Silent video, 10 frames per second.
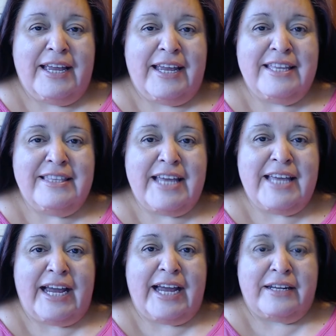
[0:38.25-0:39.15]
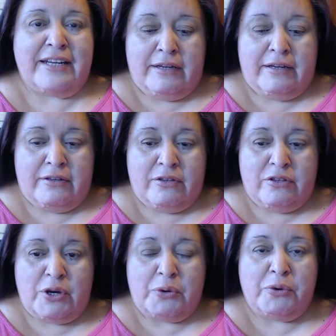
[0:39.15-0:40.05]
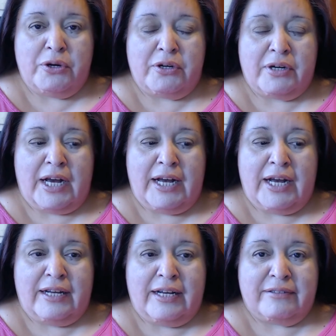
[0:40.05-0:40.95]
in that there were uh,